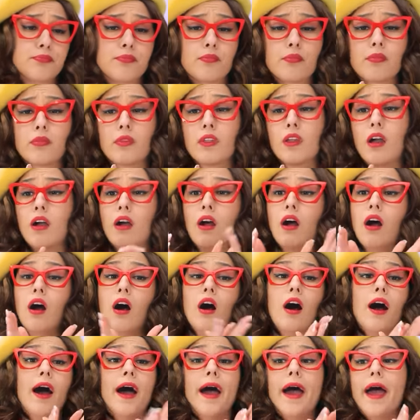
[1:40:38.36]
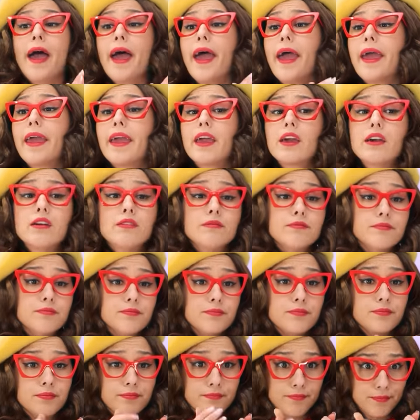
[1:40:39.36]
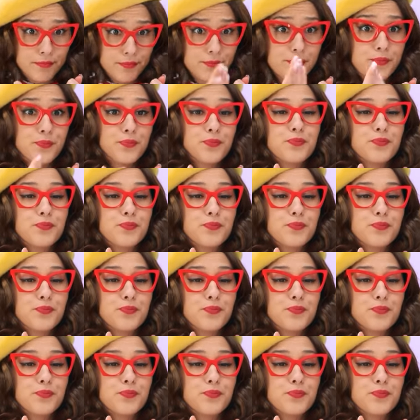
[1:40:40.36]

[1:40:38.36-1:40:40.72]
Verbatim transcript: Alright, brushes down, class.